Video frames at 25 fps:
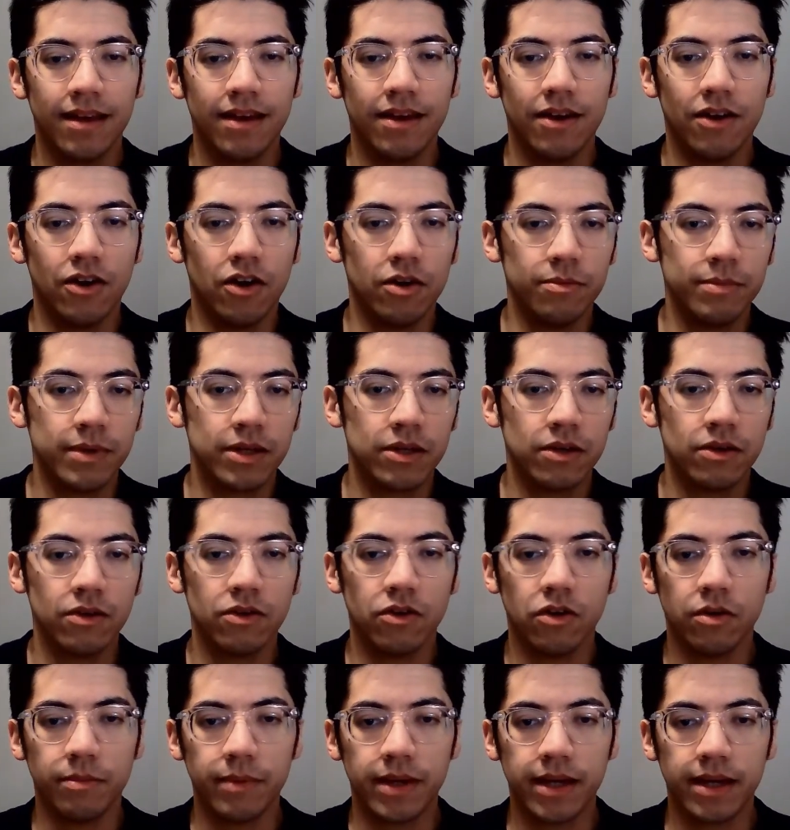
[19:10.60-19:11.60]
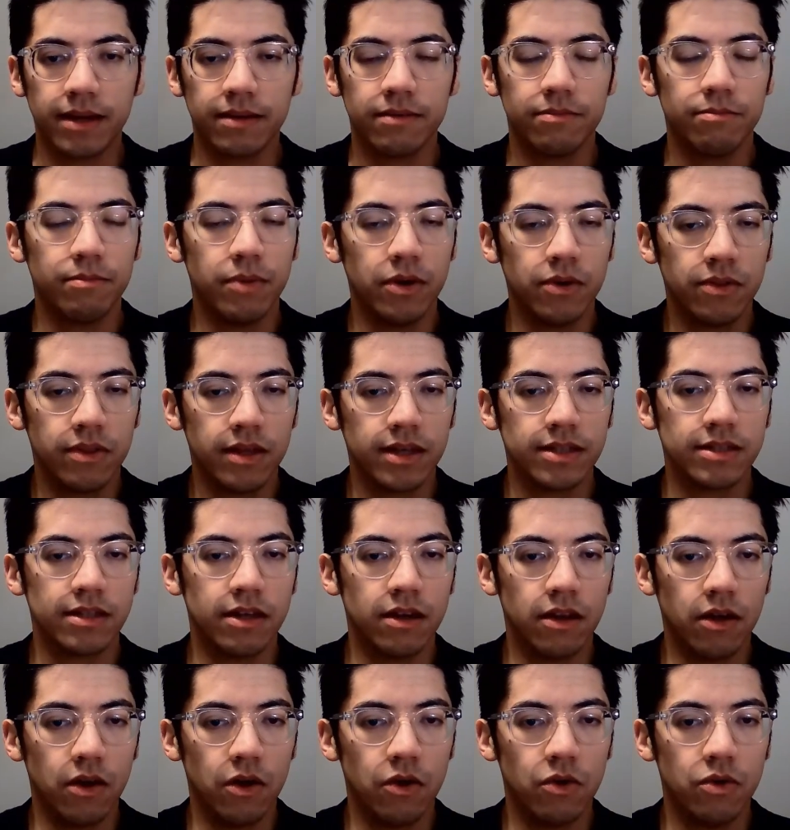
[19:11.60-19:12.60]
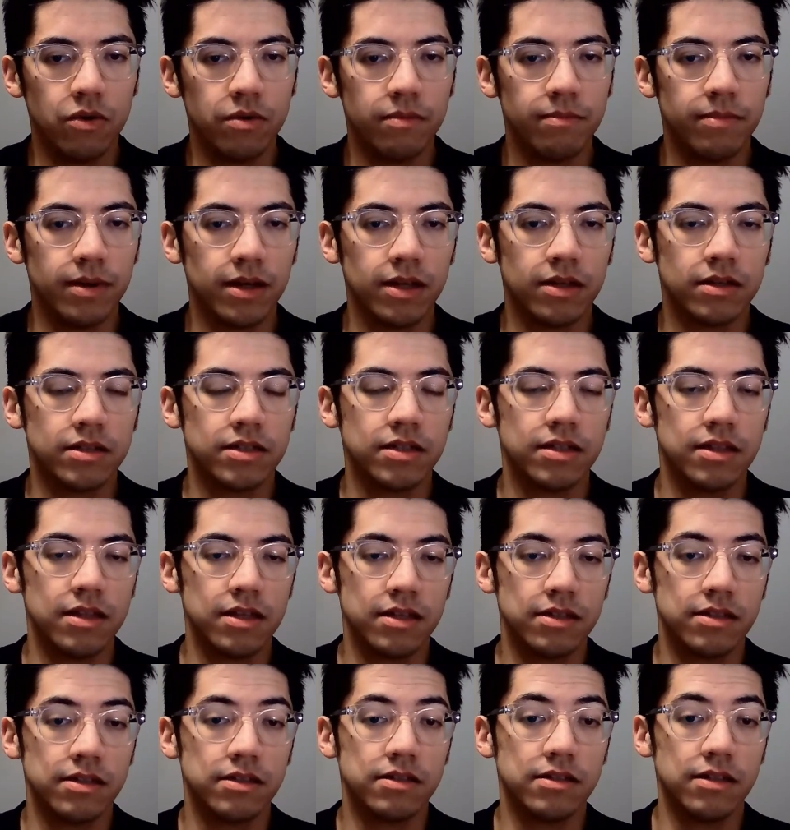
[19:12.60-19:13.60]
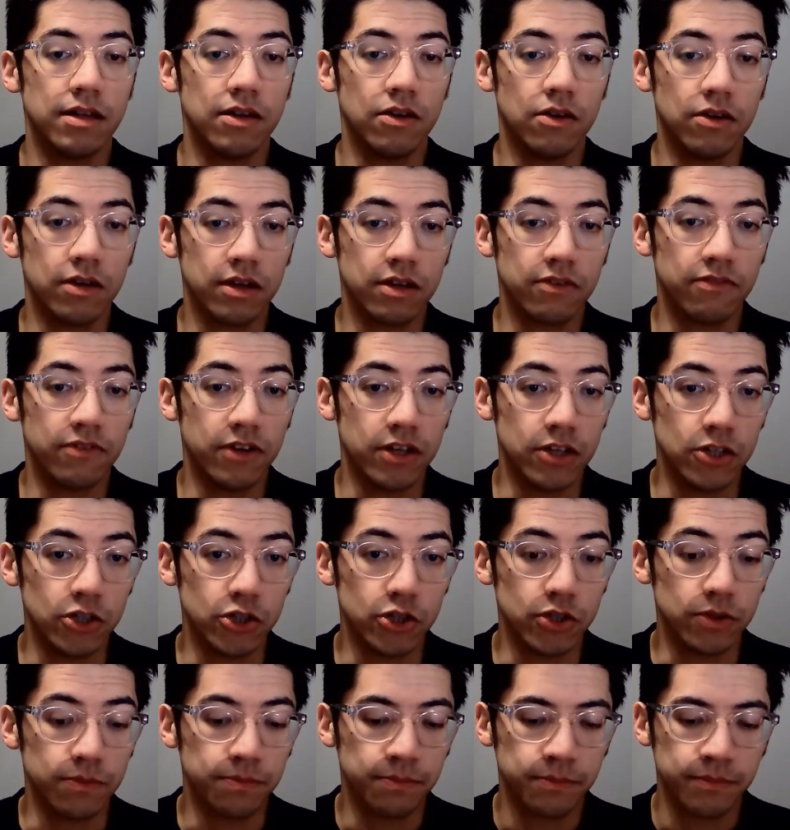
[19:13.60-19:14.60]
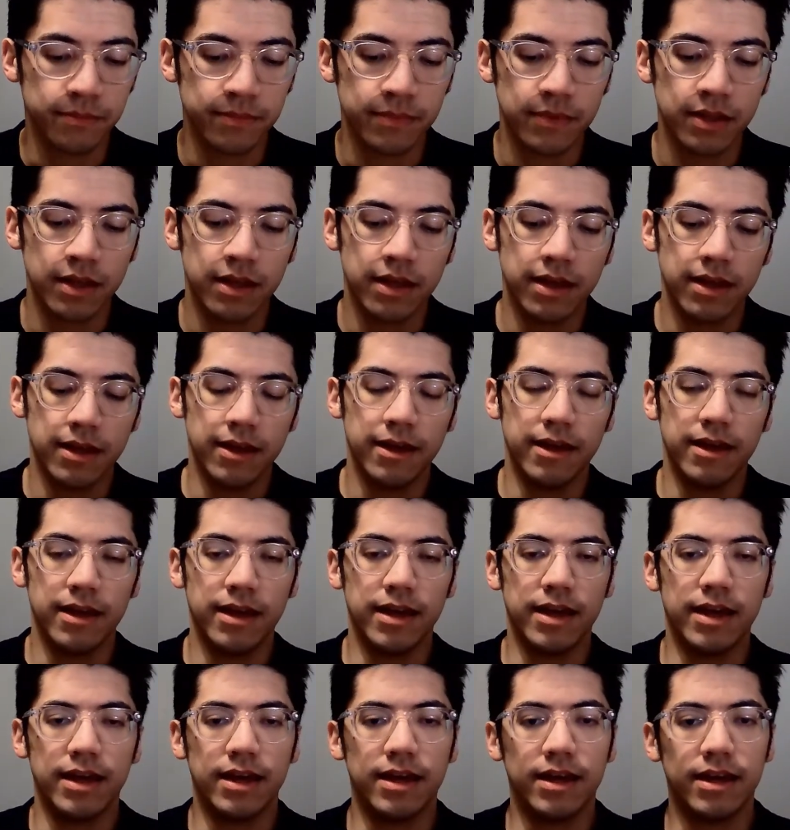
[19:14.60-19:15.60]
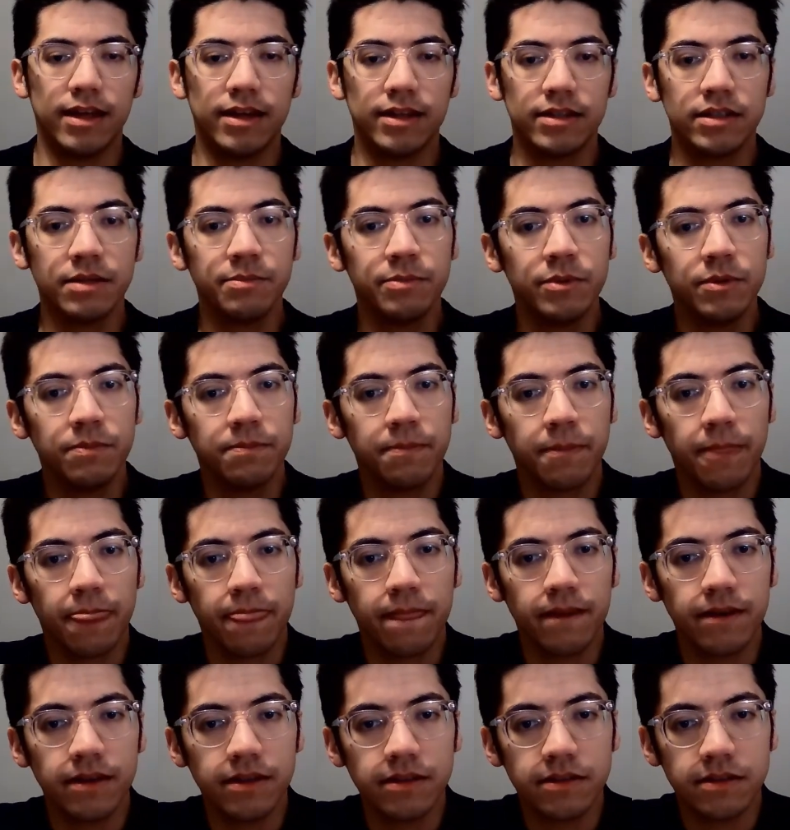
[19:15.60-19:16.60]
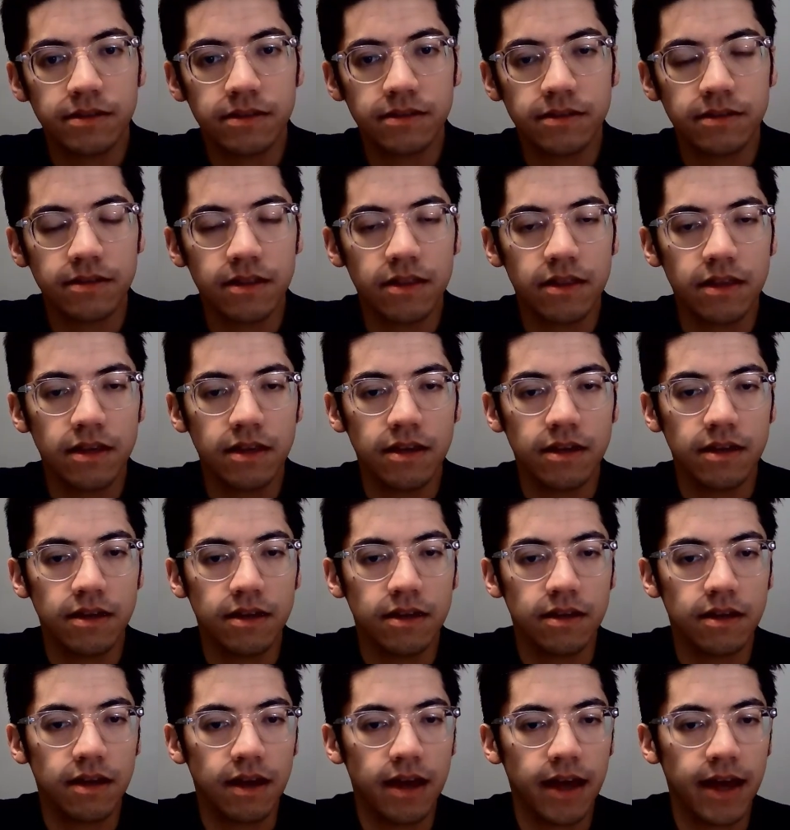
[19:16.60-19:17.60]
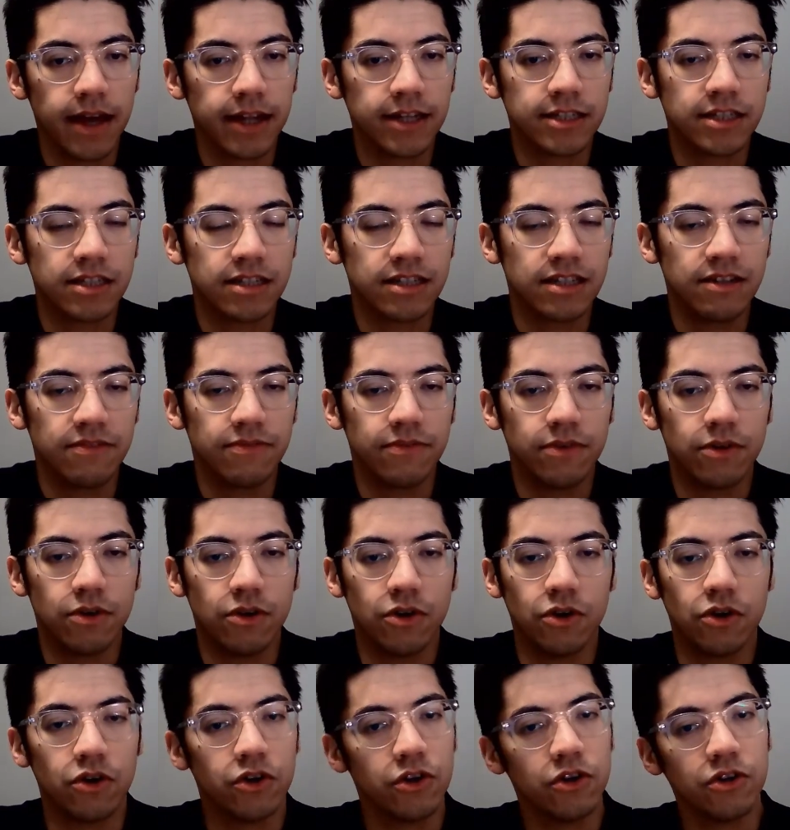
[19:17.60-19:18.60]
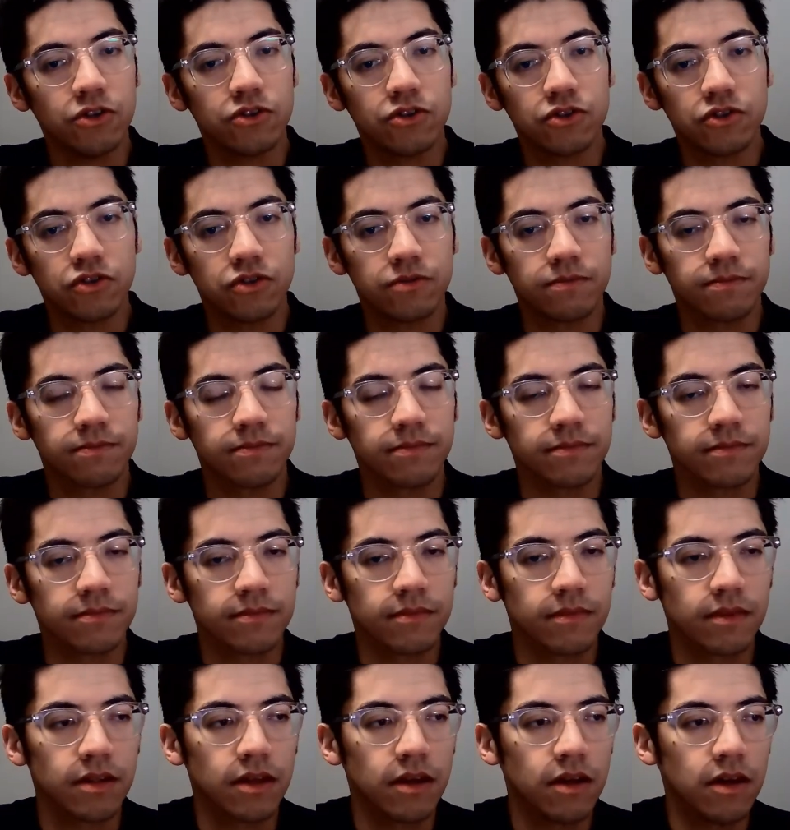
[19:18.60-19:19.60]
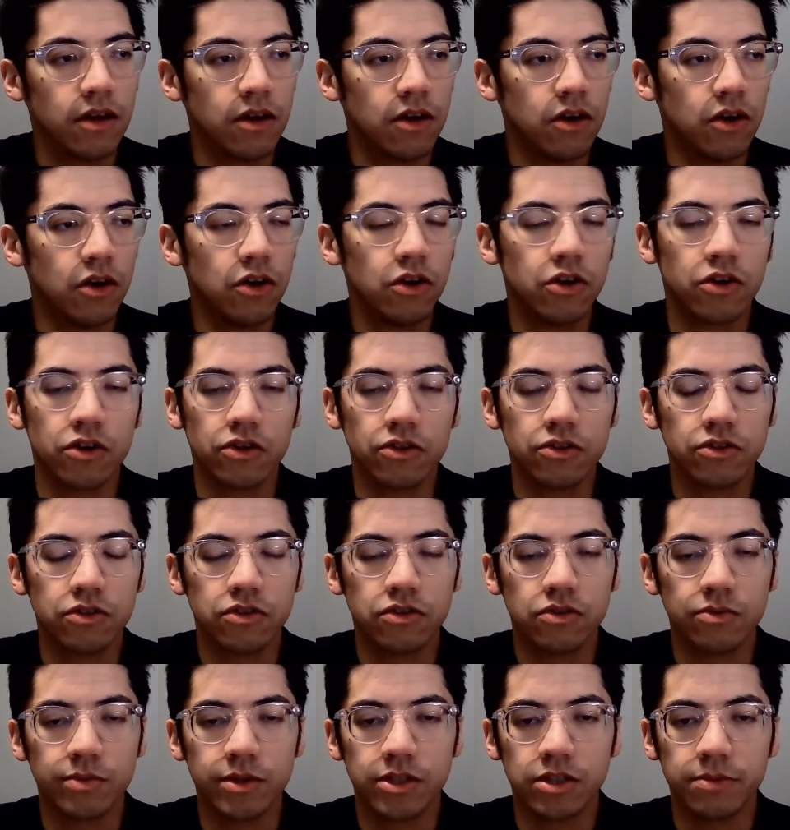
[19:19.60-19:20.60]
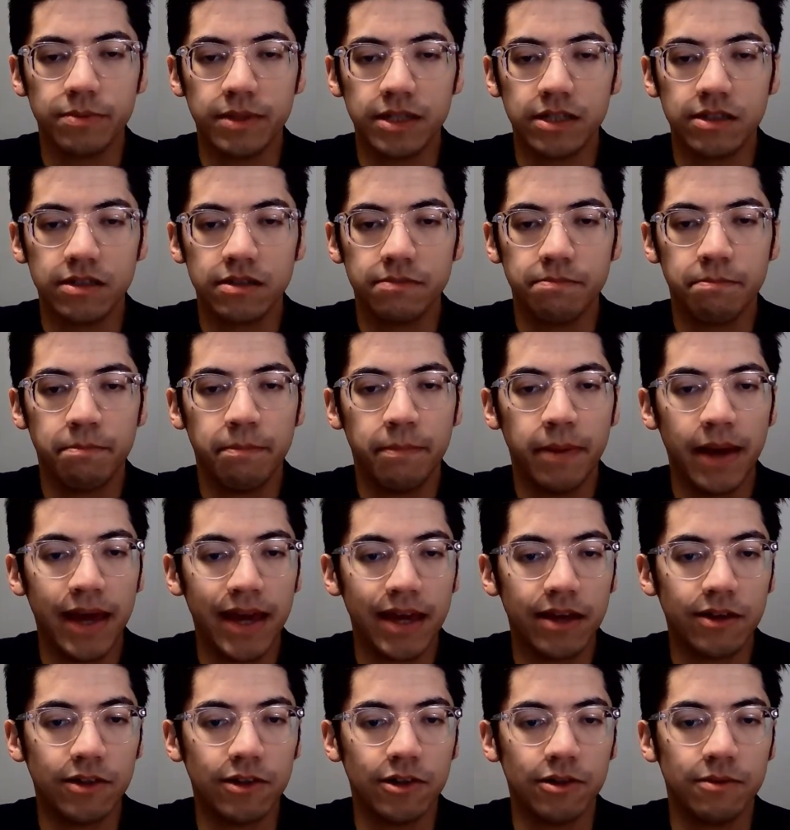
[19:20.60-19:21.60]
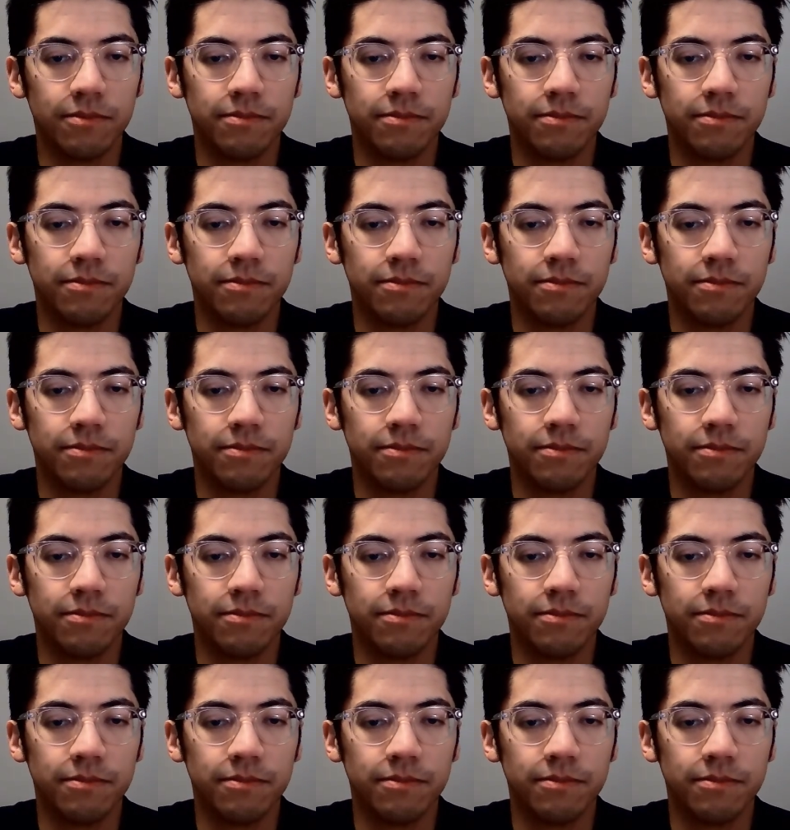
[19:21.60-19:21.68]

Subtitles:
Omicron, Omega, both as an O, but this is the longer version. An example is the adjective ochros. Ochros, which means pale.